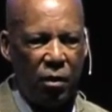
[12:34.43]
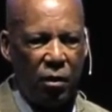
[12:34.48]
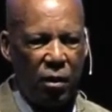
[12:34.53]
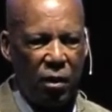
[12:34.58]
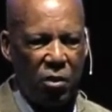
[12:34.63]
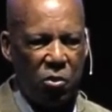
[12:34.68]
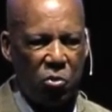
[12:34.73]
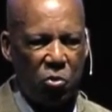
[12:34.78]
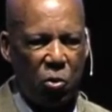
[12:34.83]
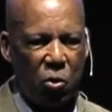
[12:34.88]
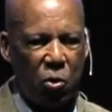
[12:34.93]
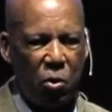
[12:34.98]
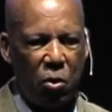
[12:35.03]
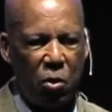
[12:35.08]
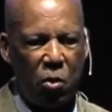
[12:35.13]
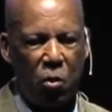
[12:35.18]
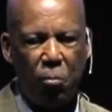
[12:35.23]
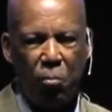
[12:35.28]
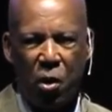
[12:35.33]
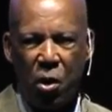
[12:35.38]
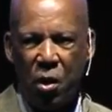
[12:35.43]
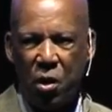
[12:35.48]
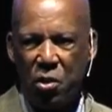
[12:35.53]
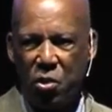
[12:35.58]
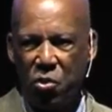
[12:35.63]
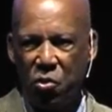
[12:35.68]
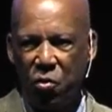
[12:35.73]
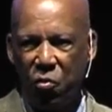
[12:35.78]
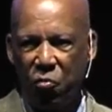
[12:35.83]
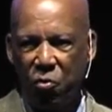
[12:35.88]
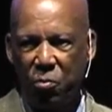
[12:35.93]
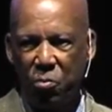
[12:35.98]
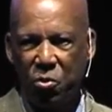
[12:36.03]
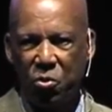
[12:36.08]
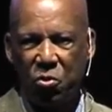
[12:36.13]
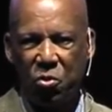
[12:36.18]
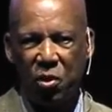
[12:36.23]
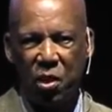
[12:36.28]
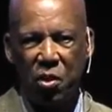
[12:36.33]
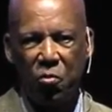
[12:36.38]
historical march from
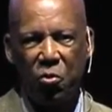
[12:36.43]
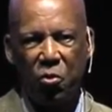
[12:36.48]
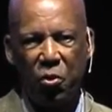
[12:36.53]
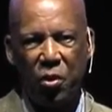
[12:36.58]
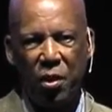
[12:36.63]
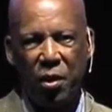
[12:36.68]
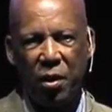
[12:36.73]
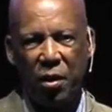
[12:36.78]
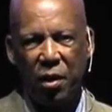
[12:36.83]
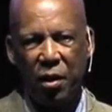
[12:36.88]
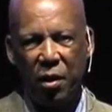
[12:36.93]
slavery